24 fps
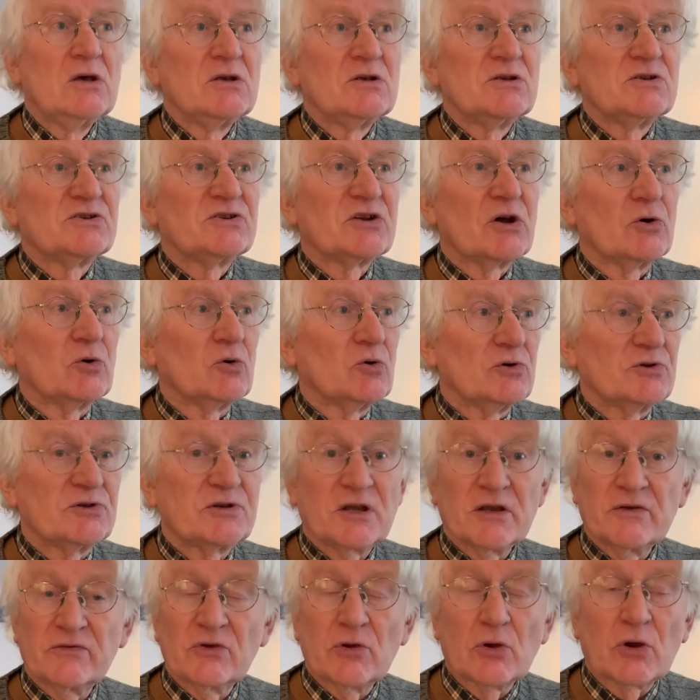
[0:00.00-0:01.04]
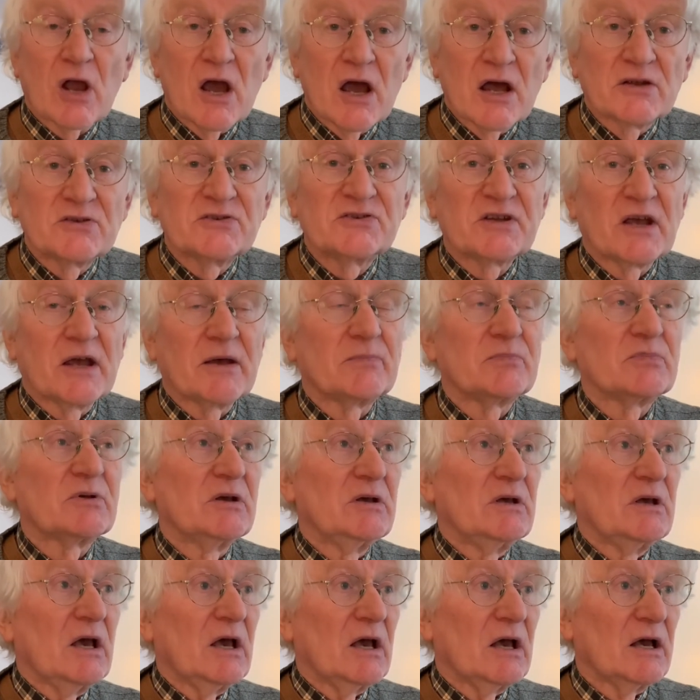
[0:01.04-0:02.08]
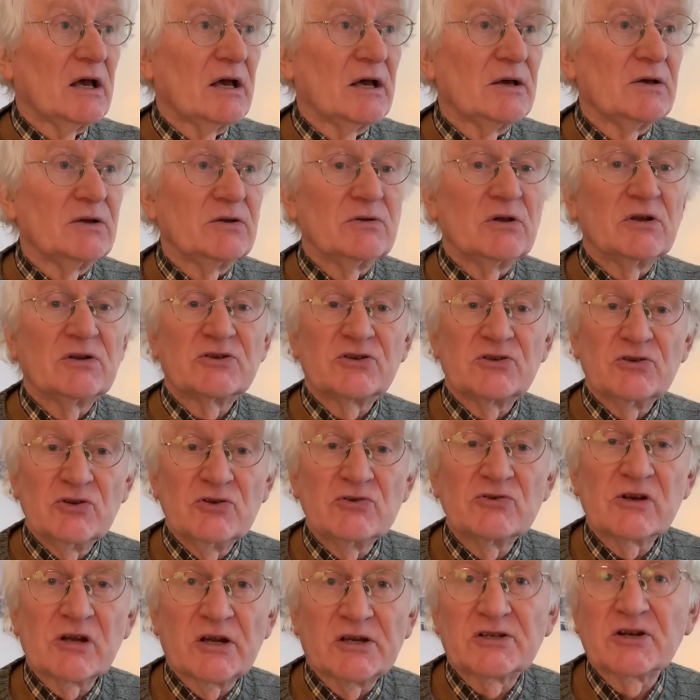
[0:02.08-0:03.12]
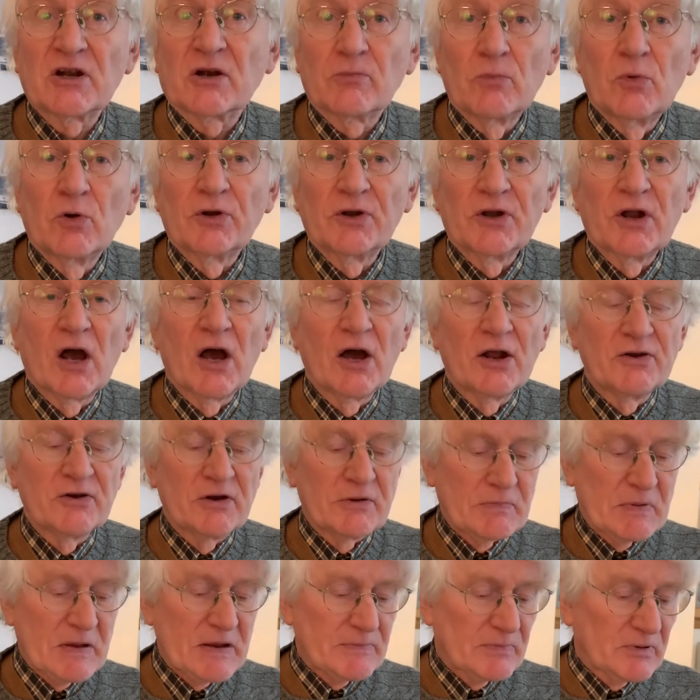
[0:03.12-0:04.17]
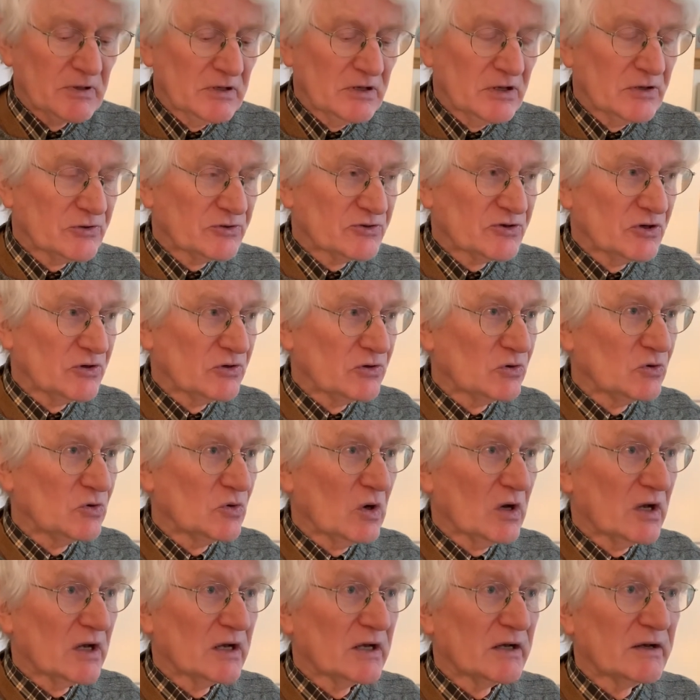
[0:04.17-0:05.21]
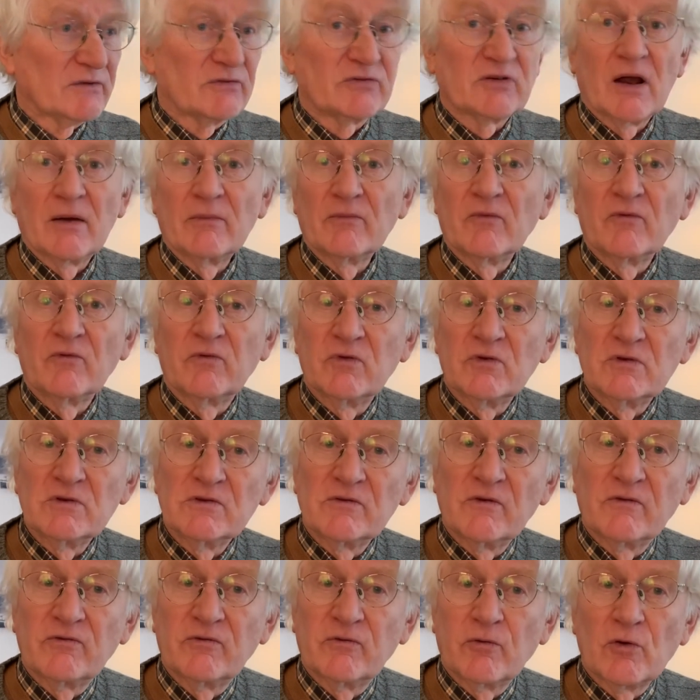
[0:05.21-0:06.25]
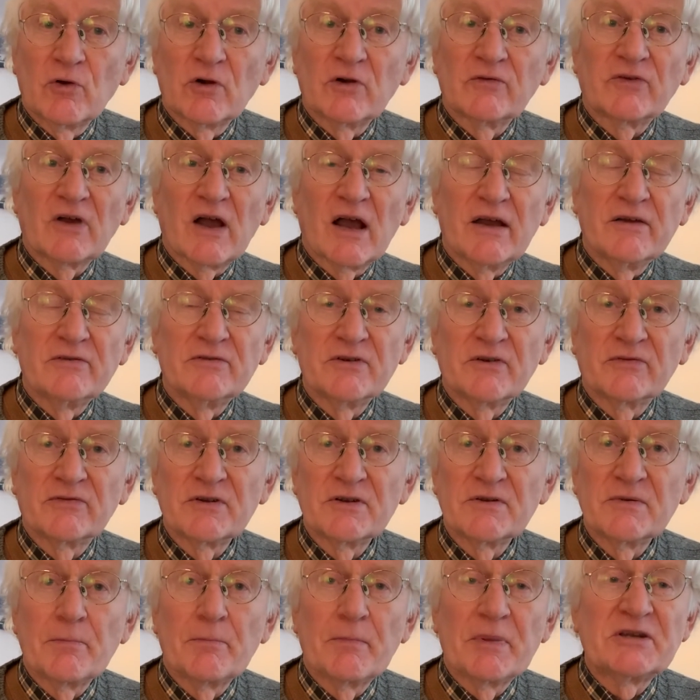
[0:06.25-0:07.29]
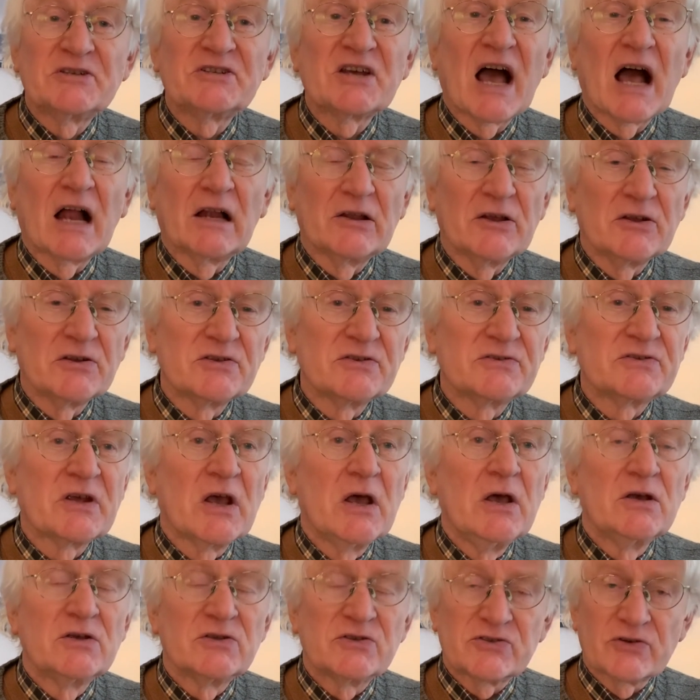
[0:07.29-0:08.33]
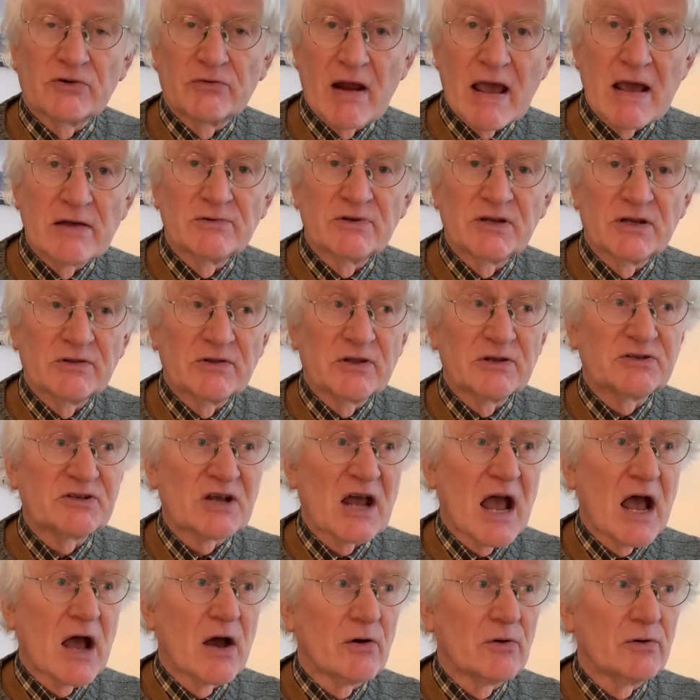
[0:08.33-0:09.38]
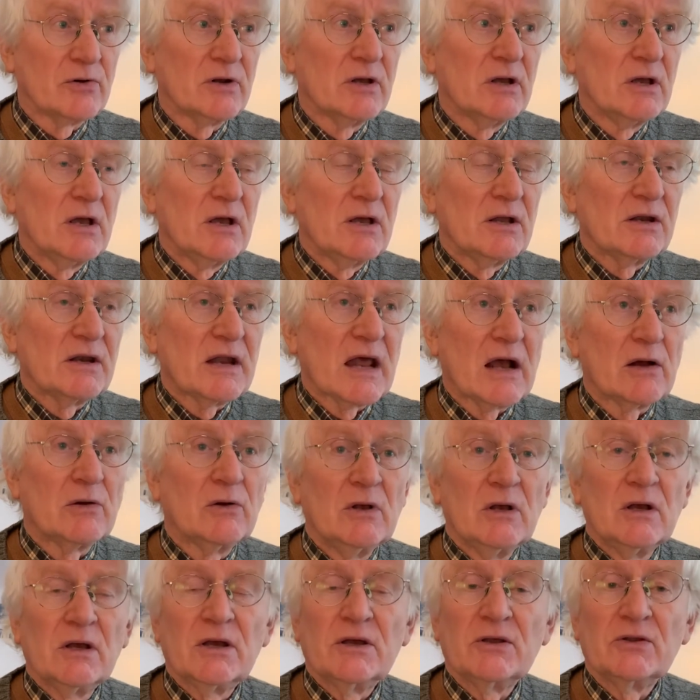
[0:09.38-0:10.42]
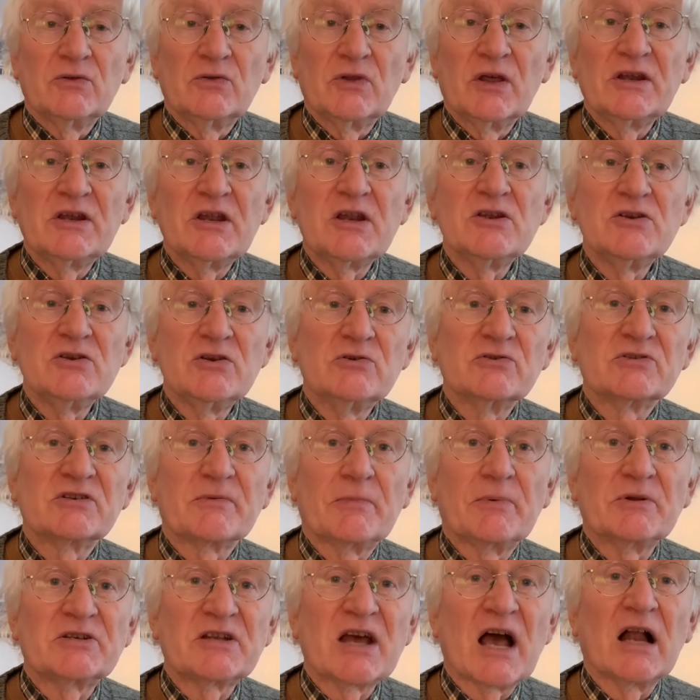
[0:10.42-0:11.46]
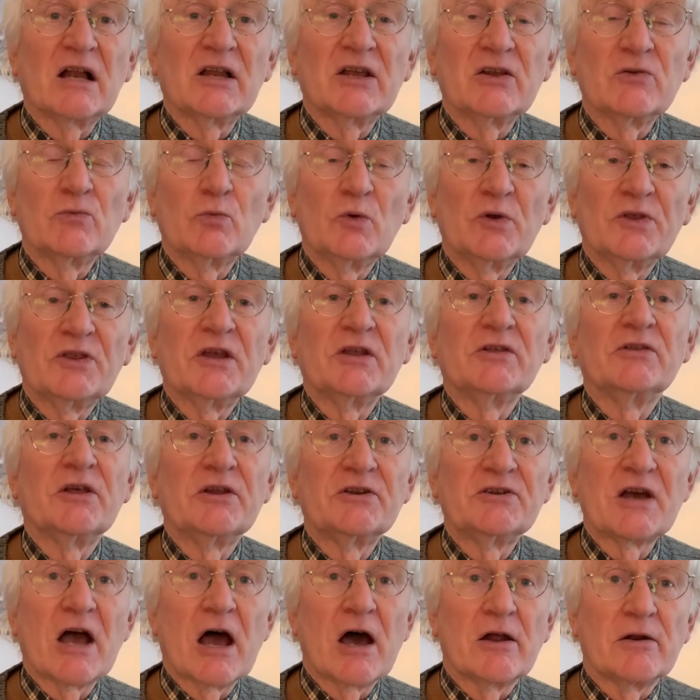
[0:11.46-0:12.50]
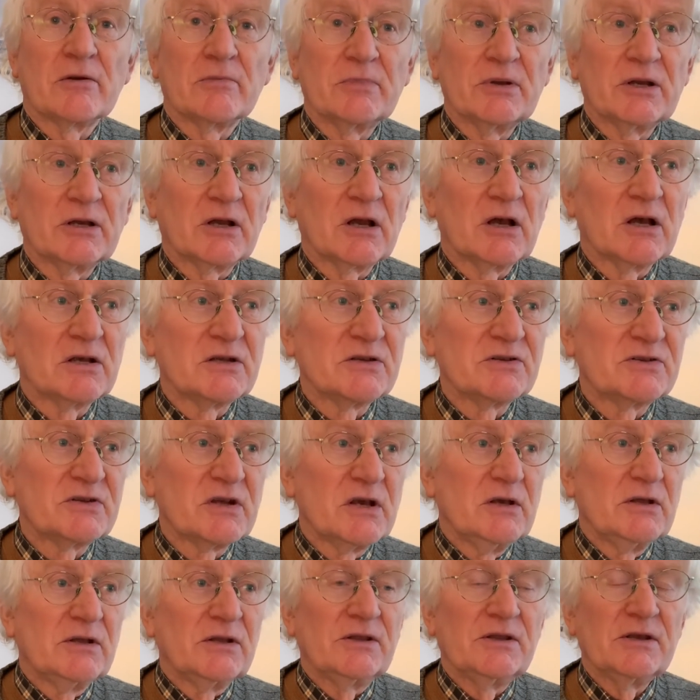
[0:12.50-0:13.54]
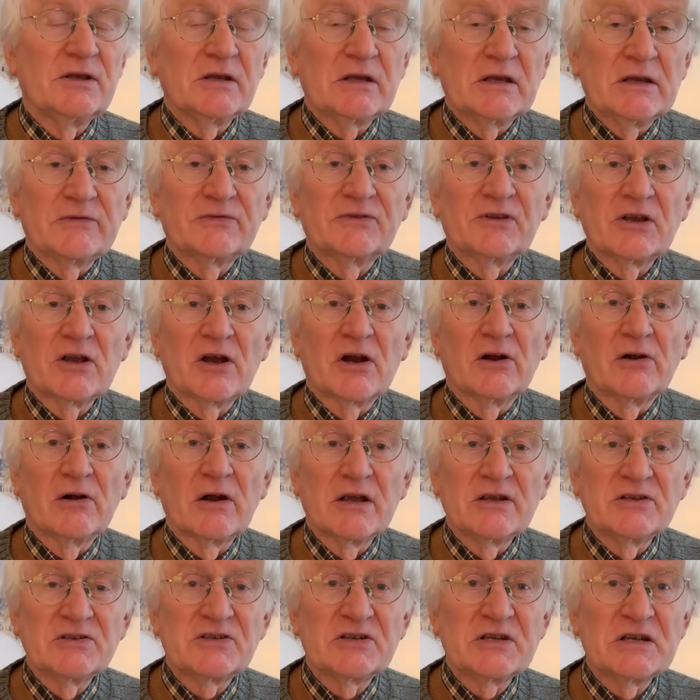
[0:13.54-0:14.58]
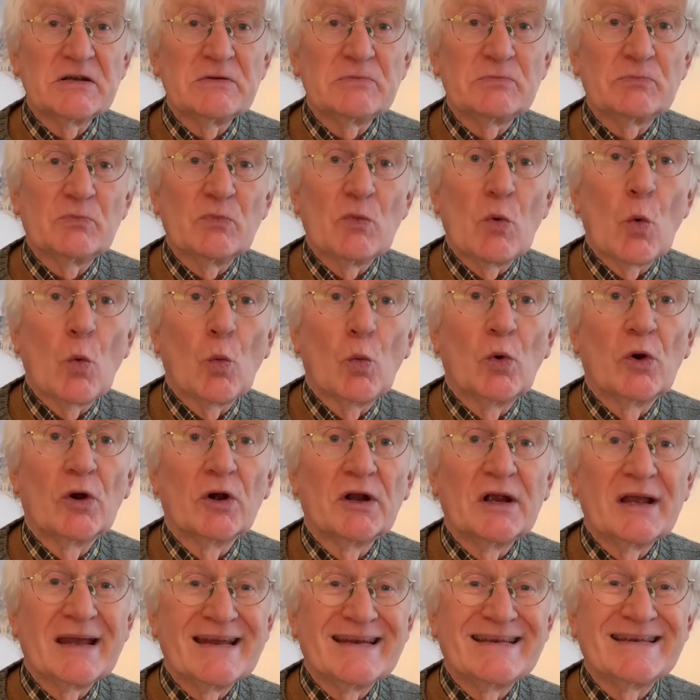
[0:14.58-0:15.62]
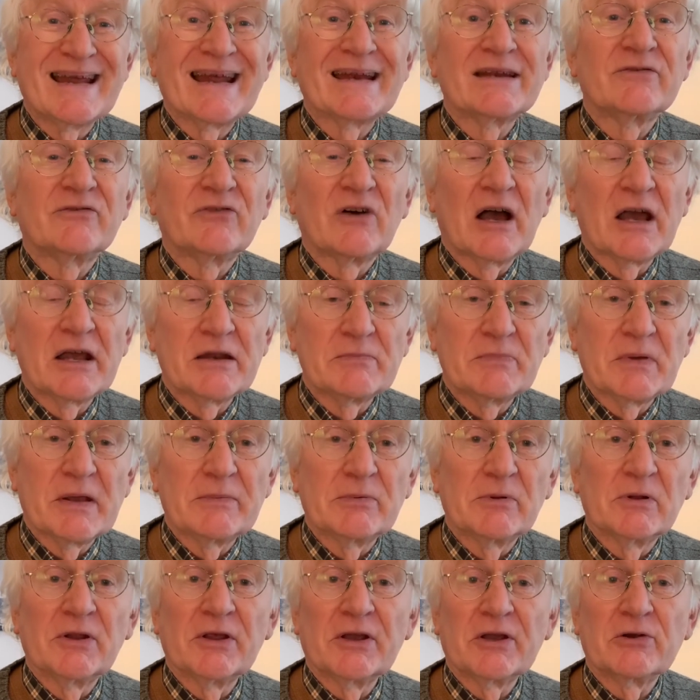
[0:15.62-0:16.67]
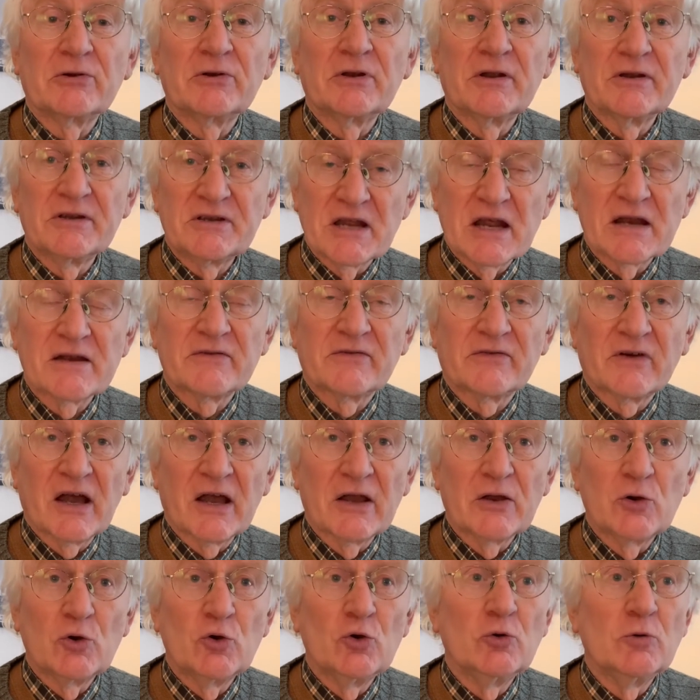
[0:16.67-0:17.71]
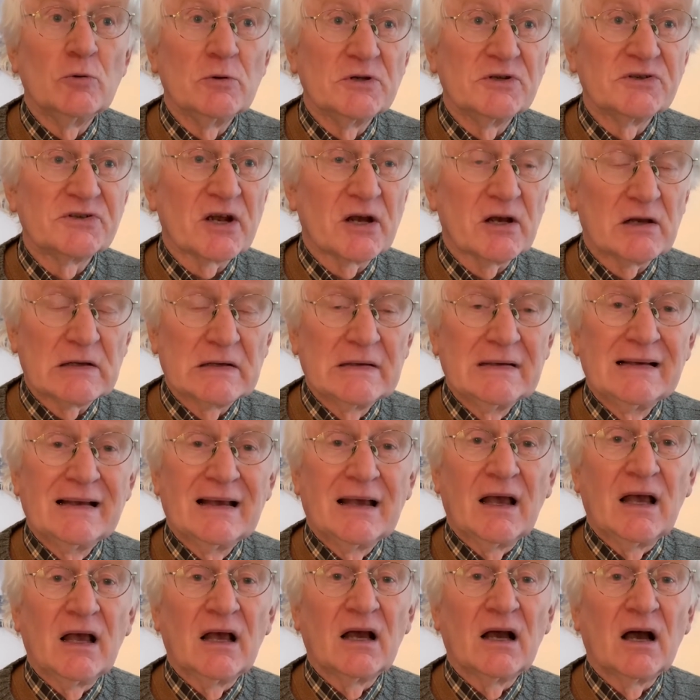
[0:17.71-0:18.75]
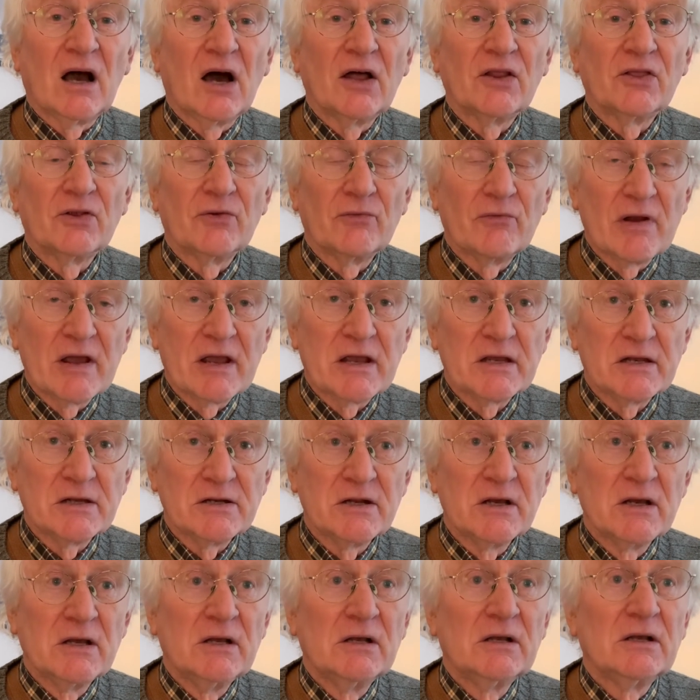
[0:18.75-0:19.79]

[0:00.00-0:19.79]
So to give you a concept, it usually took more than 100 people from 4 or 5 different battalions surrounding the town. Now, they didn't use a battalion within the town because if the RIC were identifying people, they could identify who was on the raid.